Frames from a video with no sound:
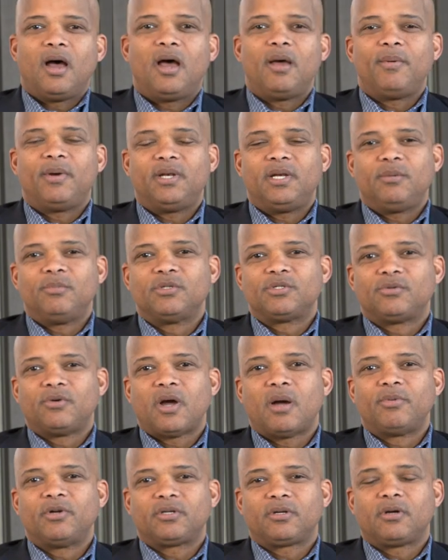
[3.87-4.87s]
Hi, my name is
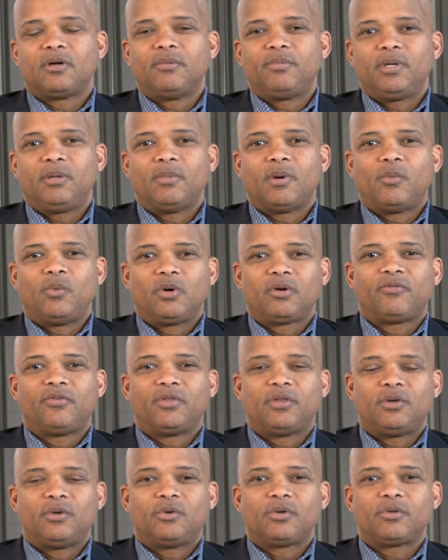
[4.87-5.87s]
Robert Curbeam. I work
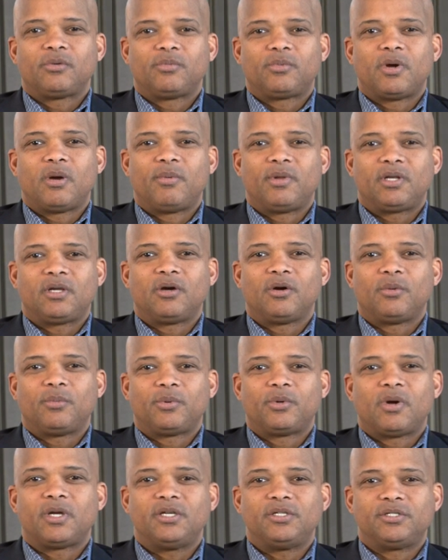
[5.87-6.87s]
for the Northrop Grumman
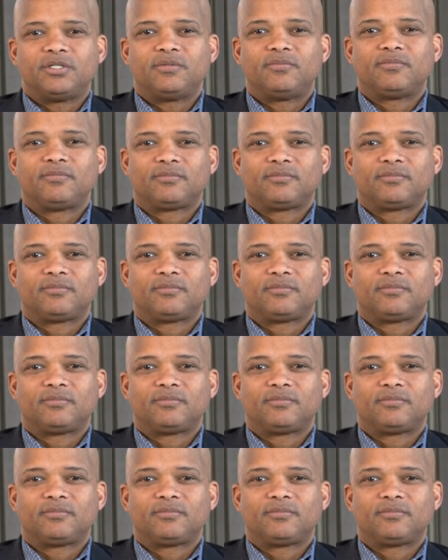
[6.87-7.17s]
Corporation.